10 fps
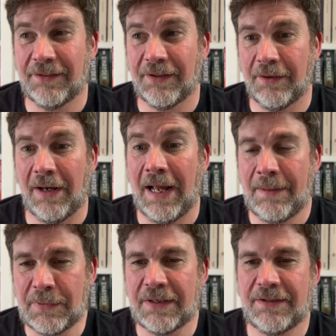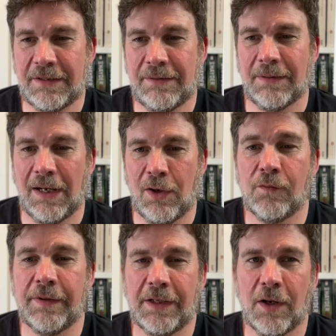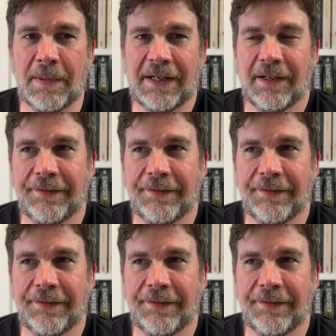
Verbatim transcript: So I am going to do a whole video about it,